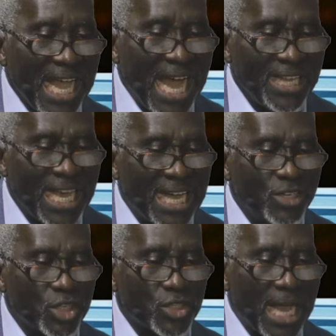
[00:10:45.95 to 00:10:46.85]
I, I
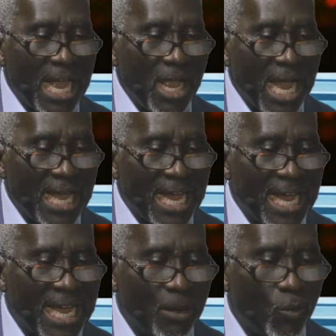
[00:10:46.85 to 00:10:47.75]
just I,
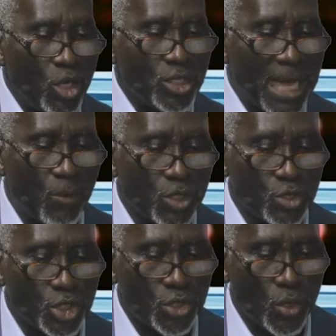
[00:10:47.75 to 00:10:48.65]
I, I want I want
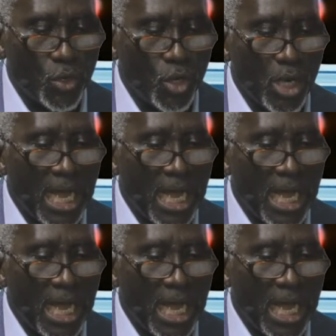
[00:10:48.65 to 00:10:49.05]
to show